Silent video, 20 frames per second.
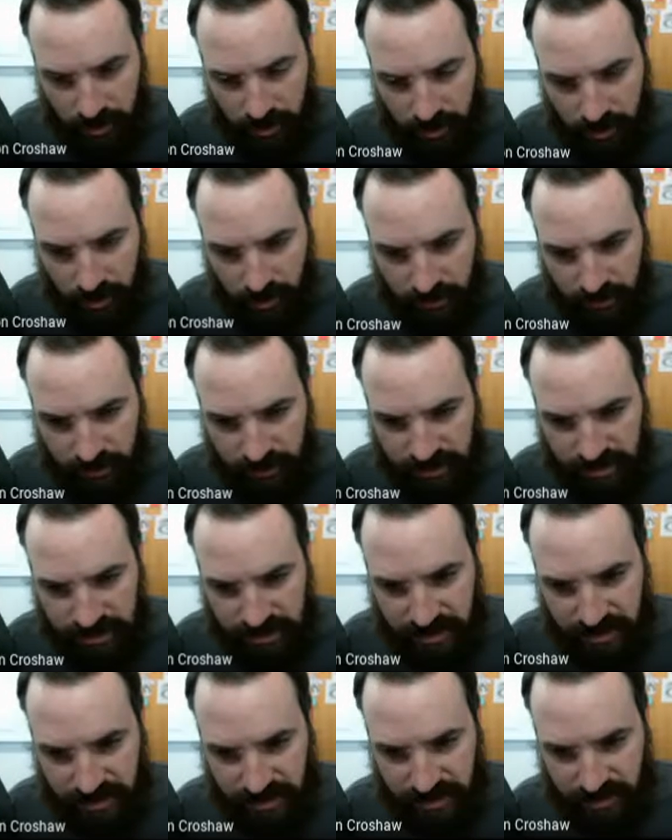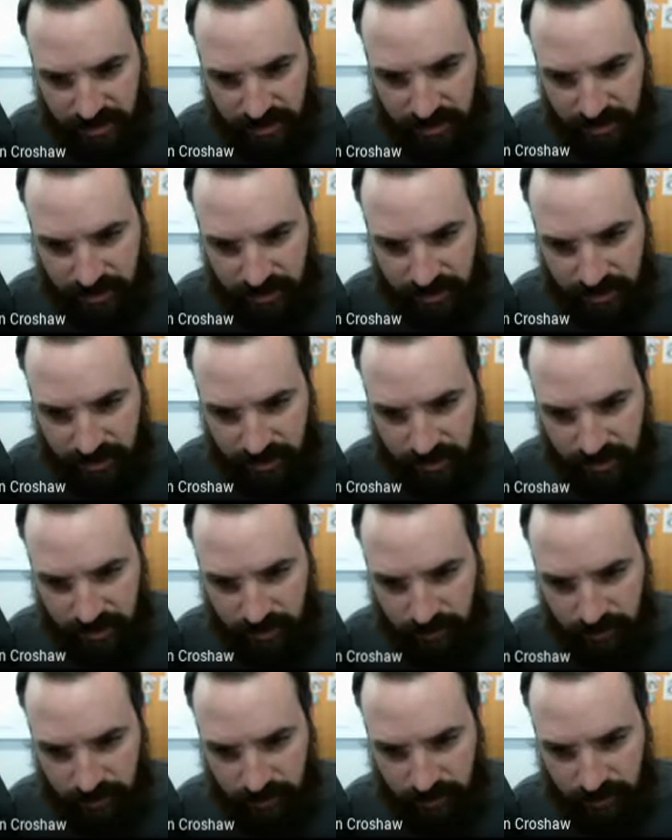on the ascending node, it
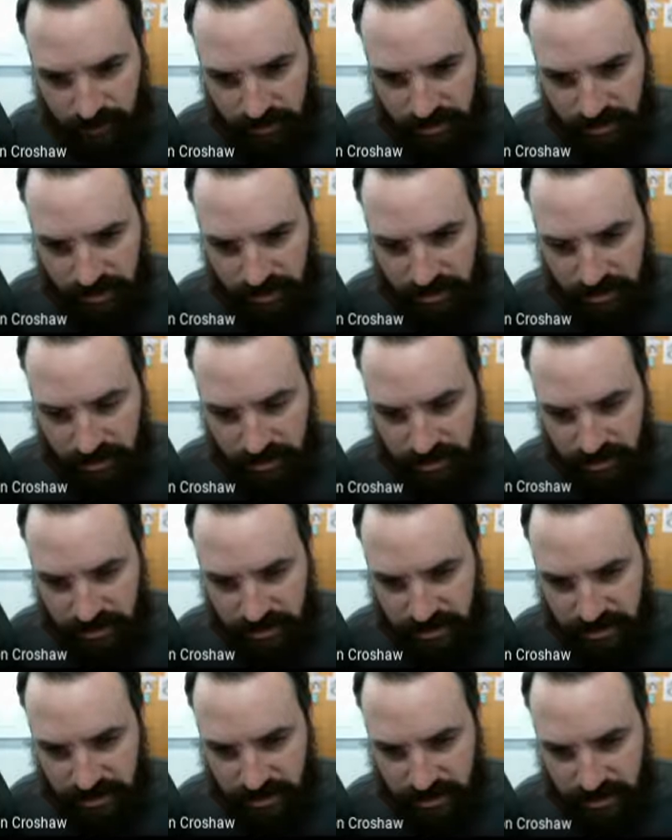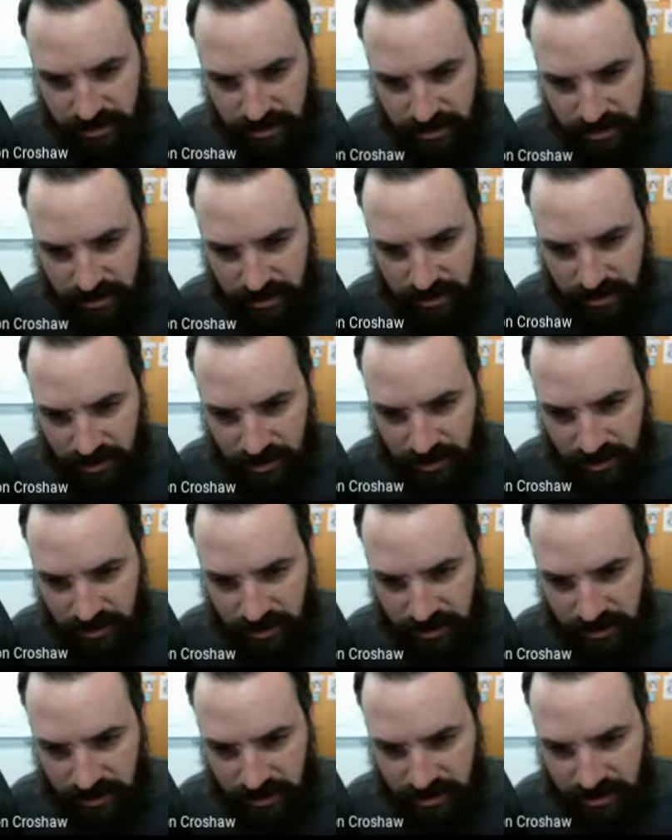will decrease the
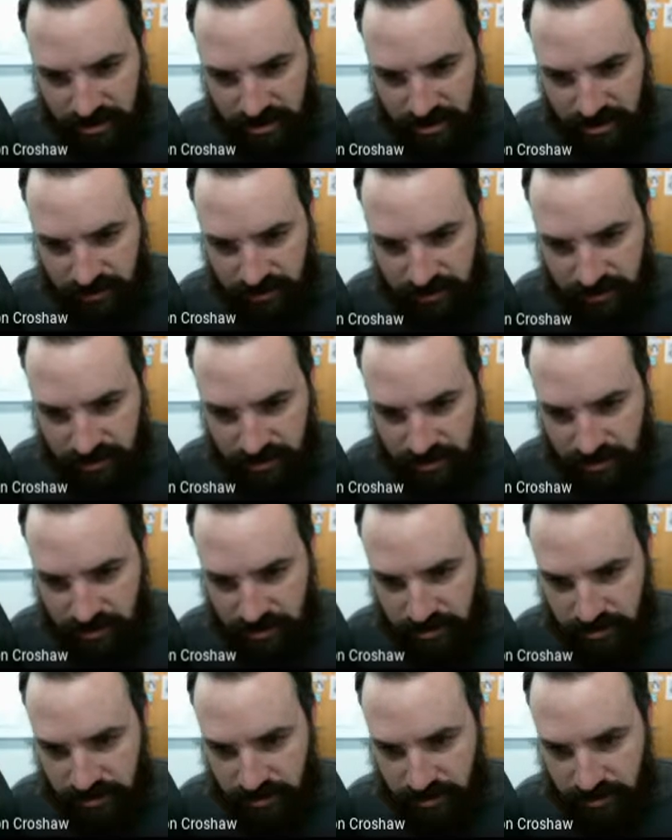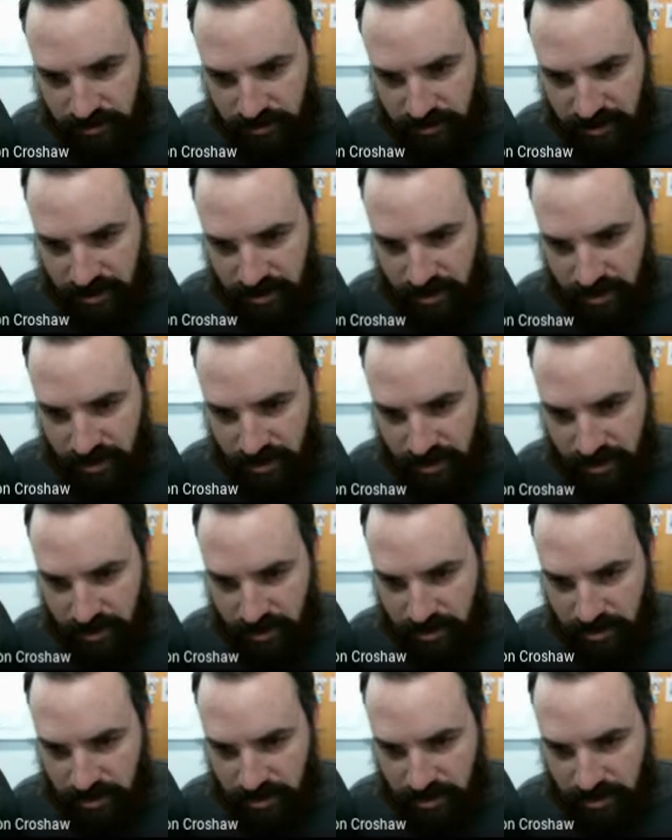inclination difference between me and my target.